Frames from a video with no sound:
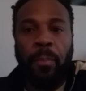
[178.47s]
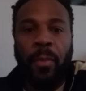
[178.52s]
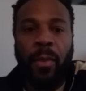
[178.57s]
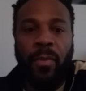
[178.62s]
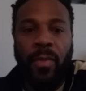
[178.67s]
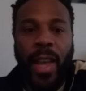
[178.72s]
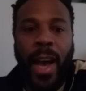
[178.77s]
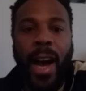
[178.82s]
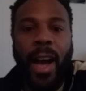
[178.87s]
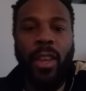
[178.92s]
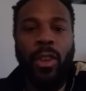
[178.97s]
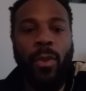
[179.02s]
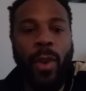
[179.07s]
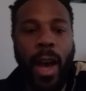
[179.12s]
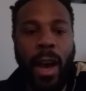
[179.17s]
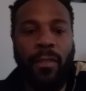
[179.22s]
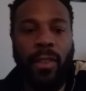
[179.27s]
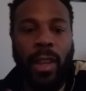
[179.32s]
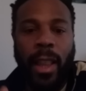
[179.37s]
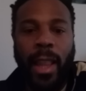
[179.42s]
now you
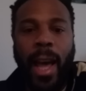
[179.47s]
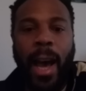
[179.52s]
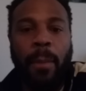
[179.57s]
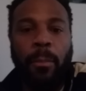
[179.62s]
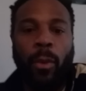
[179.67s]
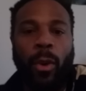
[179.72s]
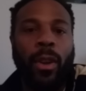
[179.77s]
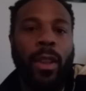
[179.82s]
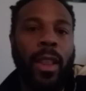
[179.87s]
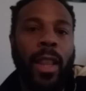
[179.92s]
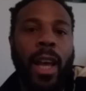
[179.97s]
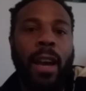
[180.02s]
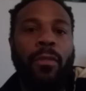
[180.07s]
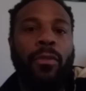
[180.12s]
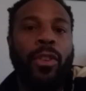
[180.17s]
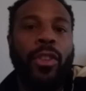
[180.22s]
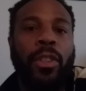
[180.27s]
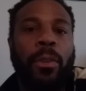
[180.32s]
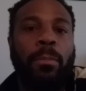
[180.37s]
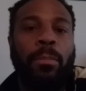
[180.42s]
have a lot more
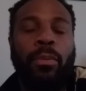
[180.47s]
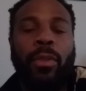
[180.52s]
leverage and